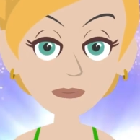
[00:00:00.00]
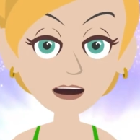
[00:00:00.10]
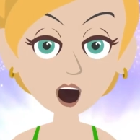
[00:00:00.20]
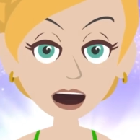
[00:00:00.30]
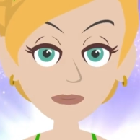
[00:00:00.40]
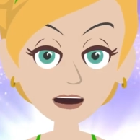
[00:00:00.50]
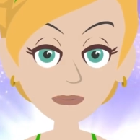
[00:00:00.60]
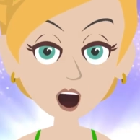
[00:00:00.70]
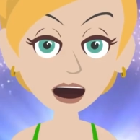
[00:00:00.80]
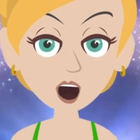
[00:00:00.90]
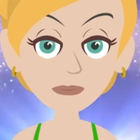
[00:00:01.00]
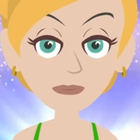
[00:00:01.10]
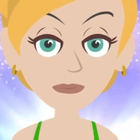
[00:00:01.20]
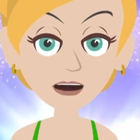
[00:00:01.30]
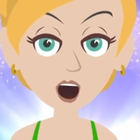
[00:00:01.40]
We understand
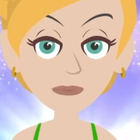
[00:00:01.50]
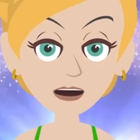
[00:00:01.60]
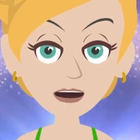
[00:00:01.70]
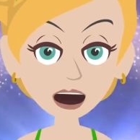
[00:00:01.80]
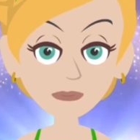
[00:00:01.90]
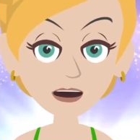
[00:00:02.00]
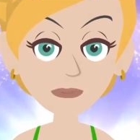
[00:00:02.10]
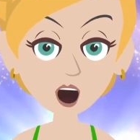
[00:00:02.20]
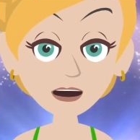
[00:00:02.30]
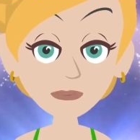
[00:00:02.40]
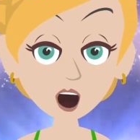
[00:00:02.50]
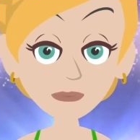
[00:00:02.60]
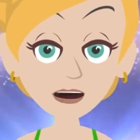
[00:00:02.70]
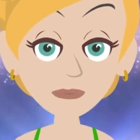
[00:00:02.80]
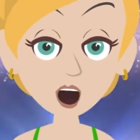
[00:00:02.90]
the sureness
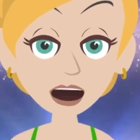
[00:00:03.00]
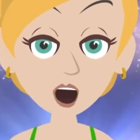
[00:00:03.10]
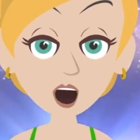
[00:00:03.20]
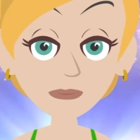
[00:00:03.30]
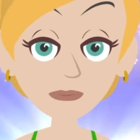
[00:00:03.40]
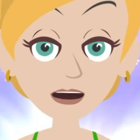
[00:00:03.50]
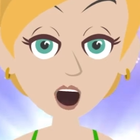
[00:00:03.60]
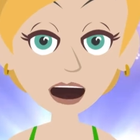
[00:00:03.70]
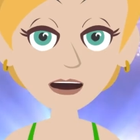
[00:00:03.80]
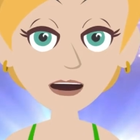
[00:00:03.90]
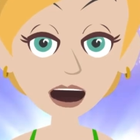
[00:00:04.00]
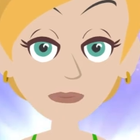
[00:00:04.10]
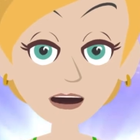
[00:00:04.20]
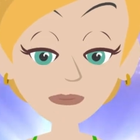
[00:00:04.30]
that anything that you want,